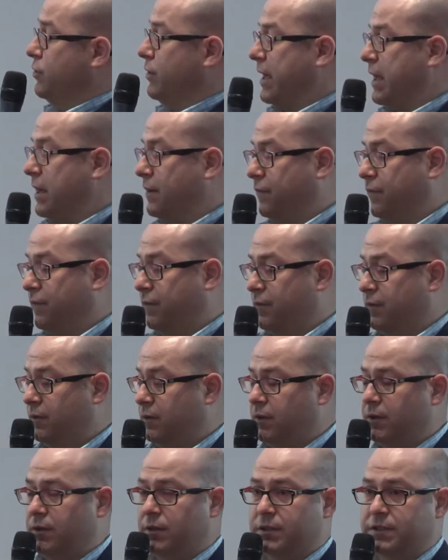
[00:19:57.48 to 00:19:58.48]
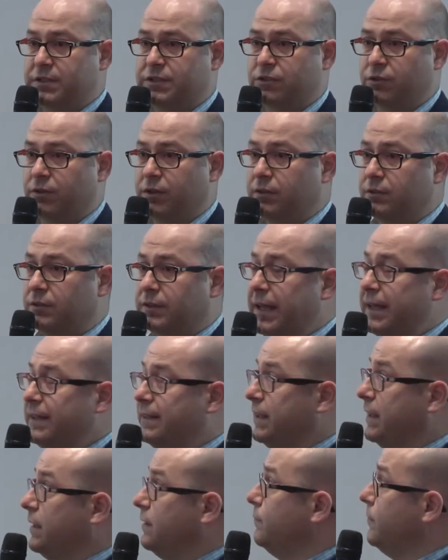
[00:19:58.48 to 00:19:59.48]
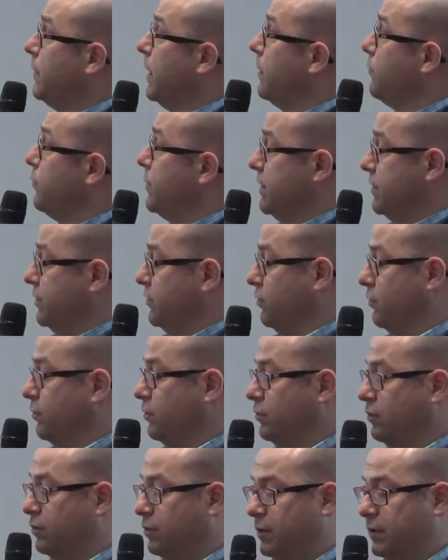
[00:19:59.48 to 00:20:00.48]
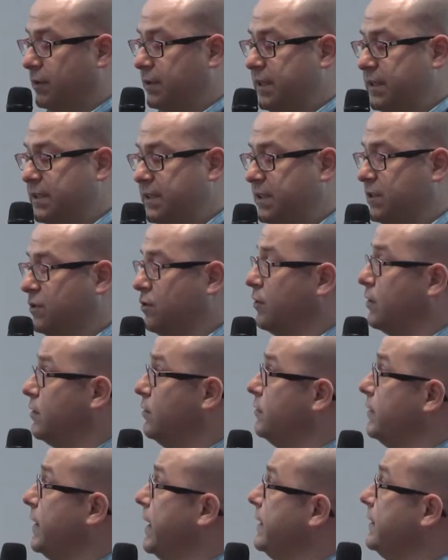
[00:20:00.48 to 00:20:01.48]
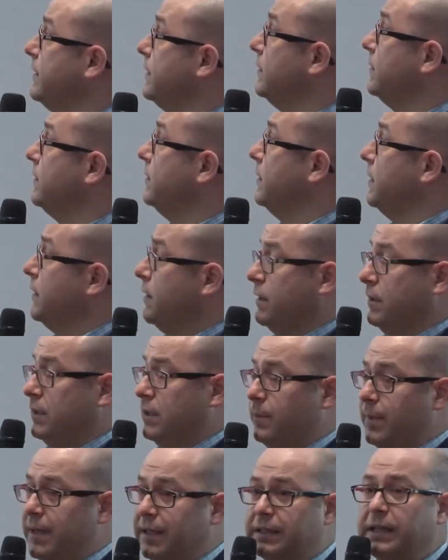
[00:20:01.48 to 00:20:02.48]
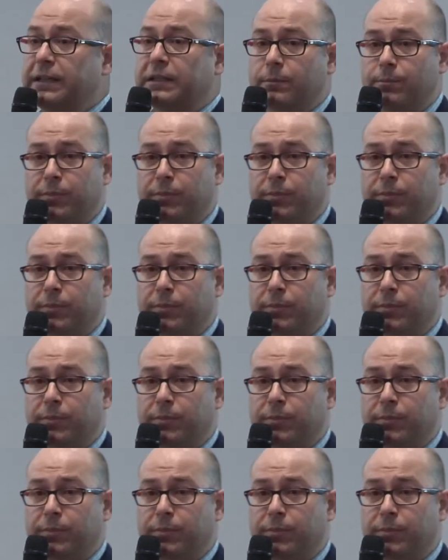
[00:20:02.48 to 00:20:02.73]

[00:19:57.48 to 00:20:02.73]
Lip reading: have historical data, and we store this historical data in the big data